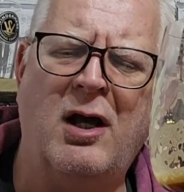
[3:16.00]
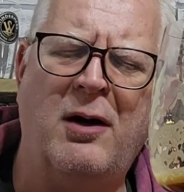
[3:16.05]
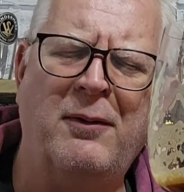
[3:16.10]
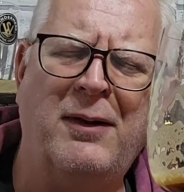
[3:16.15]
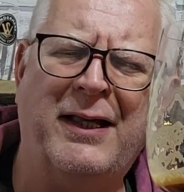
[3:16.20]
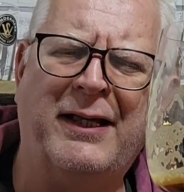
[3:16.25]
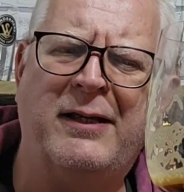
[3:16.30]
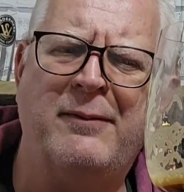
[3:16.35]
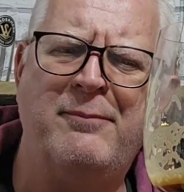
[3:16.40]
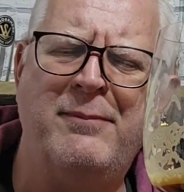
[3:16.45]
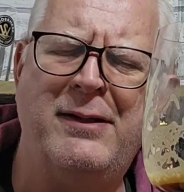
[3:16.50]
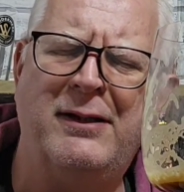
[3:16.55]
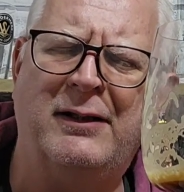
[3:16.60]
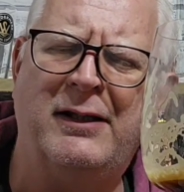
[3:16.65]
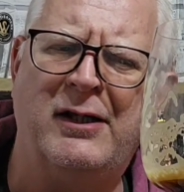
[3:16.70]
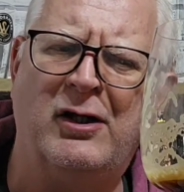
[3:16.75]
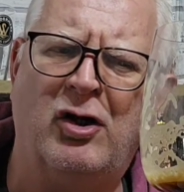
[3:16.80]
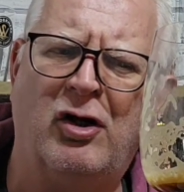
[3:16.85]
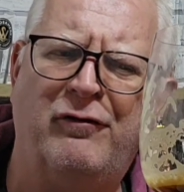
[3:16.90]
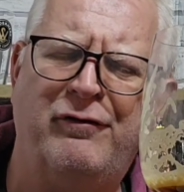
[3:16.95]
like a
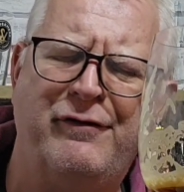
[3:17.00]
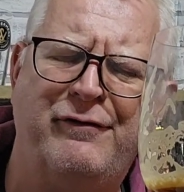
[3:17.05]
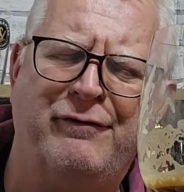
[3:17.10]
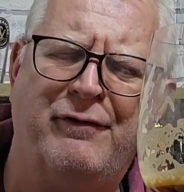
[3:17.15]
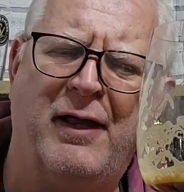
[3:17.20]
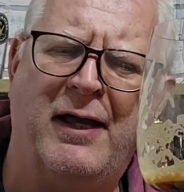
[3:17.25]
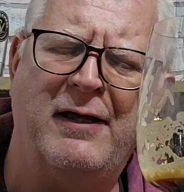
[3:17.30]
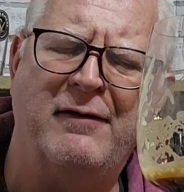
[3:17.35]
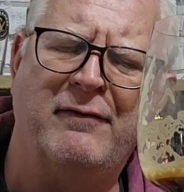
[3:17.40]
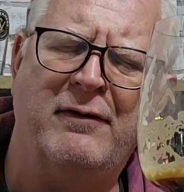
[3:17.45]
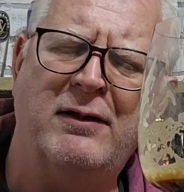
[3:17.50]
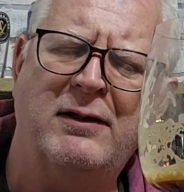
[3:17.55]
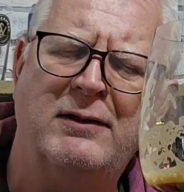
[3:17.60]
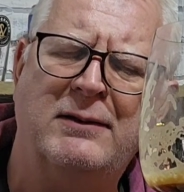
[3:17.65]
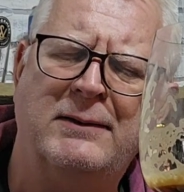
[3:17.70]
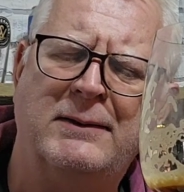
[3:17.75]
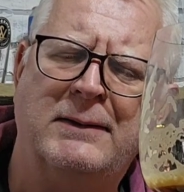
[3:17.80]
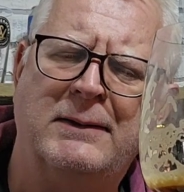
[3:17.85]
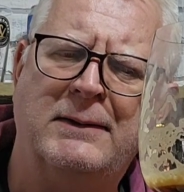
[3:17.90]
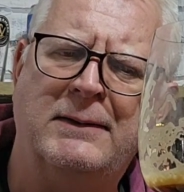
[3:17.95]
milky coffee flavour.
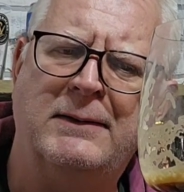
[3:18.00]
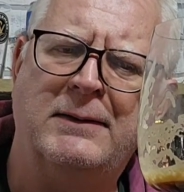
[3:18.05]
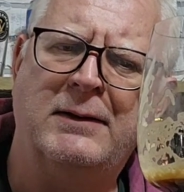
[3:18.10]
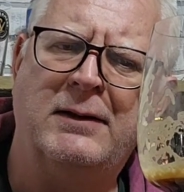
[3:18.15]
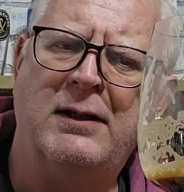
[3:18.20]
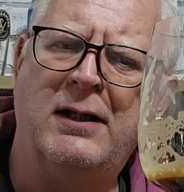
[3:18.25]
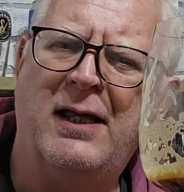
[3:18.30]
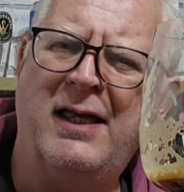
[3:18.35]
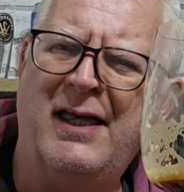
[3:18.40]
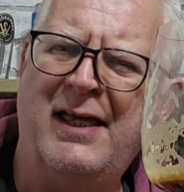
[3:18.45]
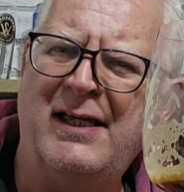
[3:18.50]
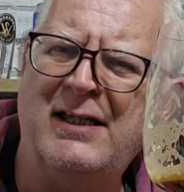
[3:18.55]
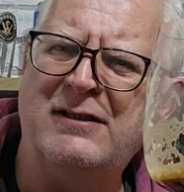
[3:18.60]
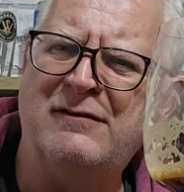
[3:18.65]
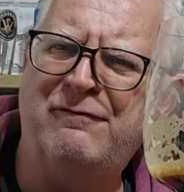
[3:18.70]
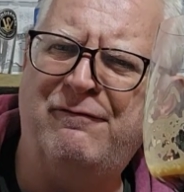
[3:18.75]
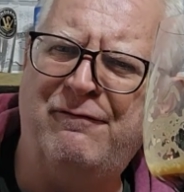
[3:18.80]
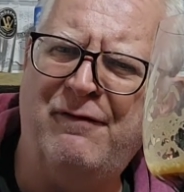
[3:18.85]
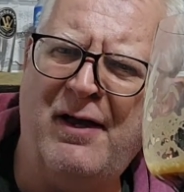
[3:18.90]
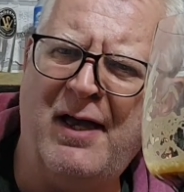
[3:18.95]
It is
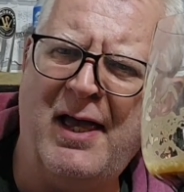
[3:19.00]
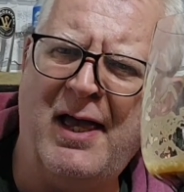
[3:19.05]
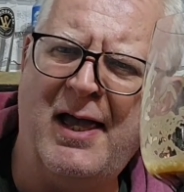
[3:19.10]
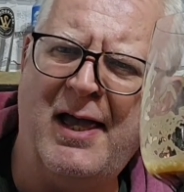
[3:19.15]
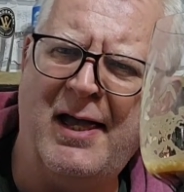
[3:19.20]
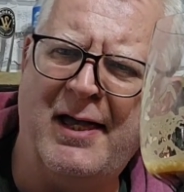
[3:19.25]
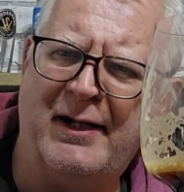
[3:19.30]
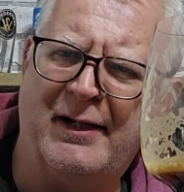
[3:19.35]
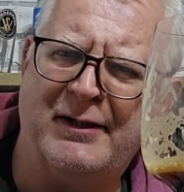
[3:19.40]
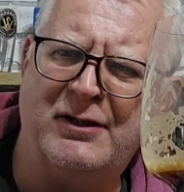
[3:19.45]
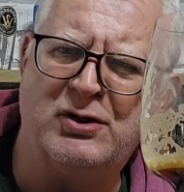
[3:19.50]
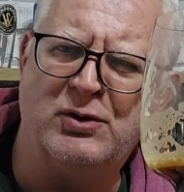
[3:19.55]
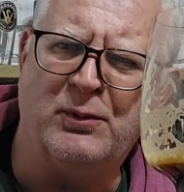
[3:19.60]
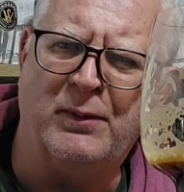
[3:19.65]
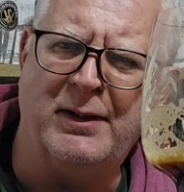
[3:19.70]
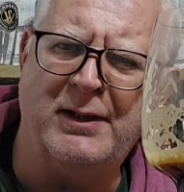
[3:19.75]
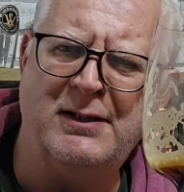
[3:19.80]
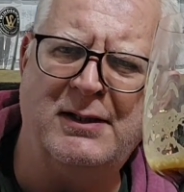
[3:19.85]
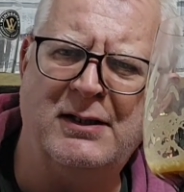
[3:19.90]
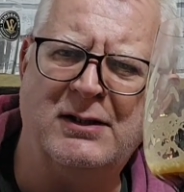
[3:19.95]
fairly
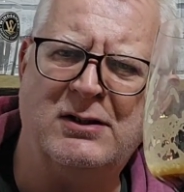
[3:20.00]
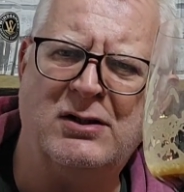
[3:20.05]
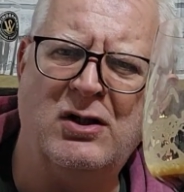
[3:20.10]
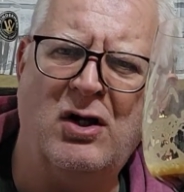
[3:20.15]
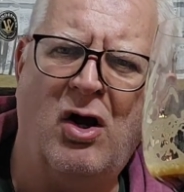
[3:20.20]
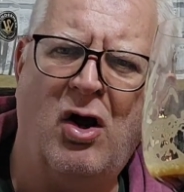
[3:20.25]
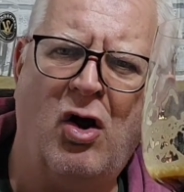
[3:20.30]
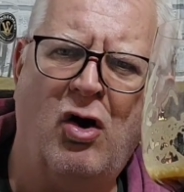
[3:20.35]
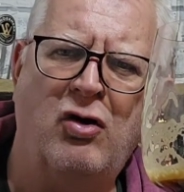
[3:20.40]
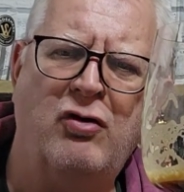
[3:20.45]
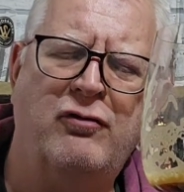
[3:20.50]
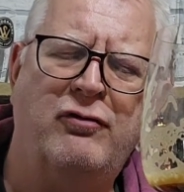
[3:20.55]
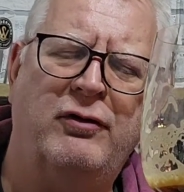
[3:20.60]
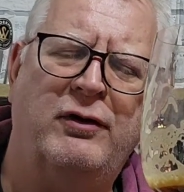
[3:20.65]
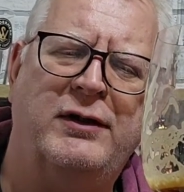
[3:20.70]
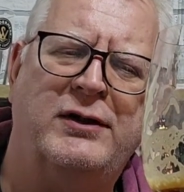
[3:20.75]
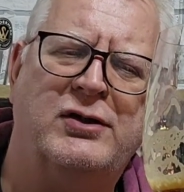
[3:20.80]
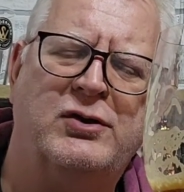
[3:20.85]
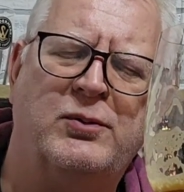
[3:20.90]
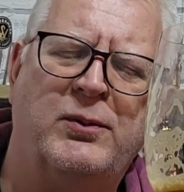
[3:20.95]
sweet. It's not
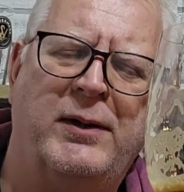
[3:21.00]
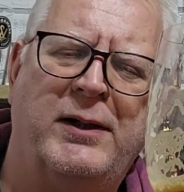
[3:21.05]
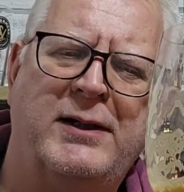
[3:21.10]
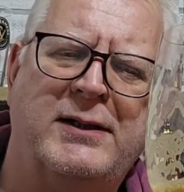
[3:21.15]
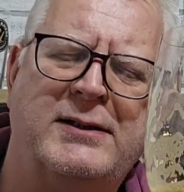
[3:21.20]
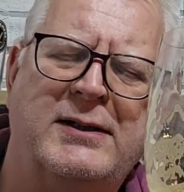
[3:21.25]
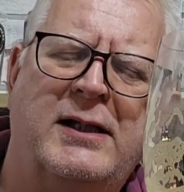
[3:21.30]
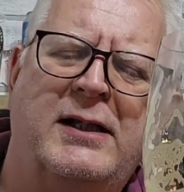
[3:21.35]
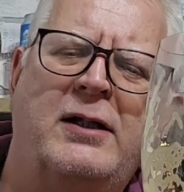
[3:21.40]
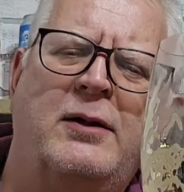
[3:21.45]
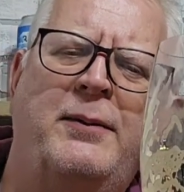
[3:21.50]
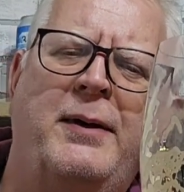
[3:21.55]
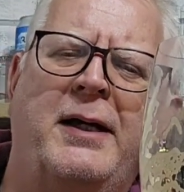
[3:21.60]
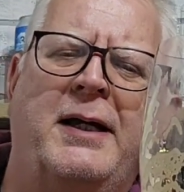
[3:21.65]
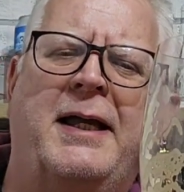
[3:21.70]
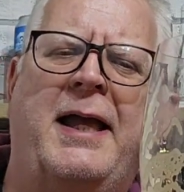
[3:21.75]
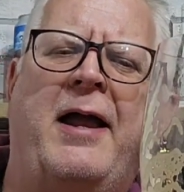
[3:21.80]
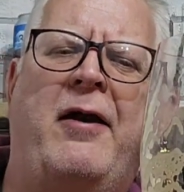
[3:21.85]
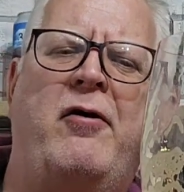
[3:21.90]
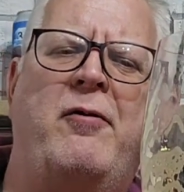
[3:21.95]
overly sweet. There's a little bit of
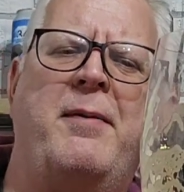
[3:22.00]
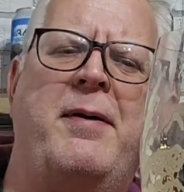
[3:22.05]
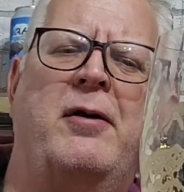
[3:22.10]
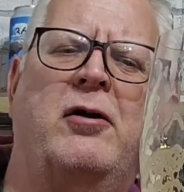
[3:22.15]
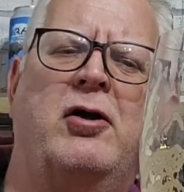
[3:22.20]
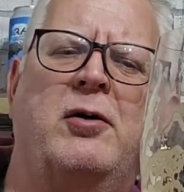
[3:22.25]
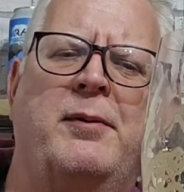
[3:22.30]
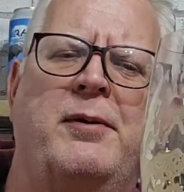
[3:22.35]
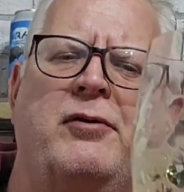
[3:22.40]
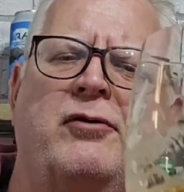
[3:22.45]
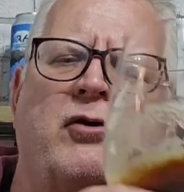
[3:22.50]
caramel coming